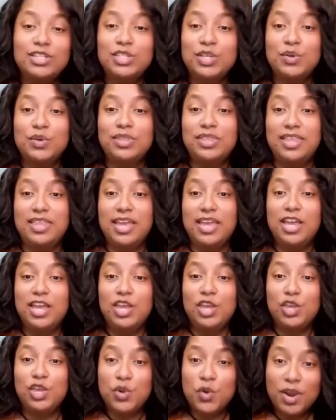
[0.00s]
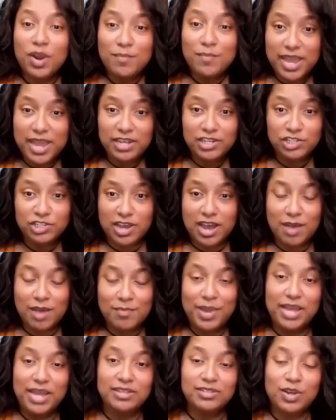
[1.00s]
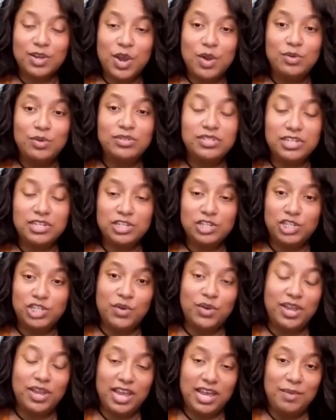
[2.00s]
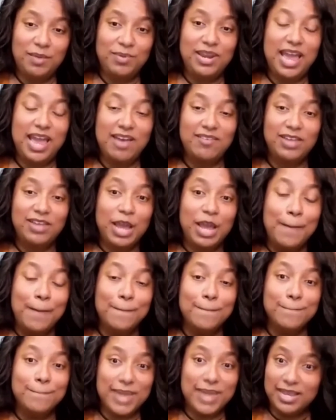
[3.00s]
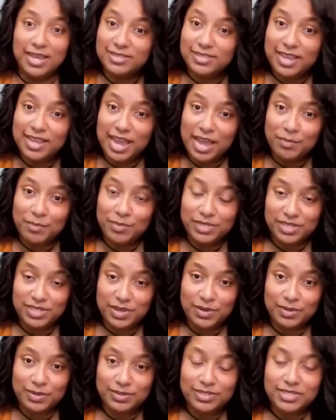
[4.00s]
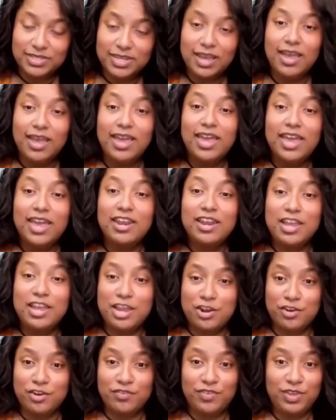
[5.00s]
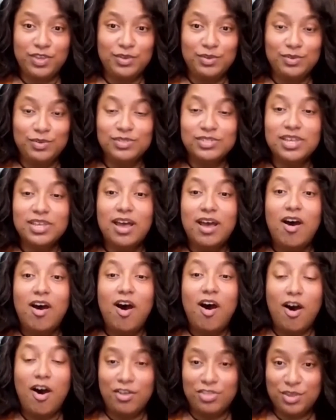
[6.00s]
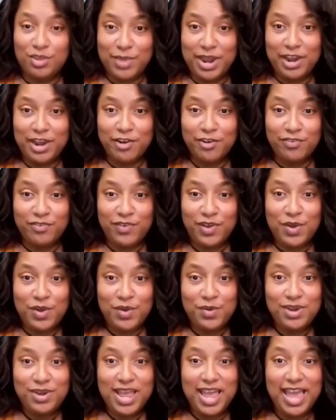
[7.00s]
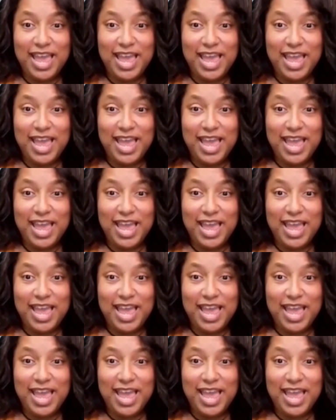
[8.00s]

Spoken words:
smelled fresh. On that quiet Saturday night, something happened that would change one woman's life forever. That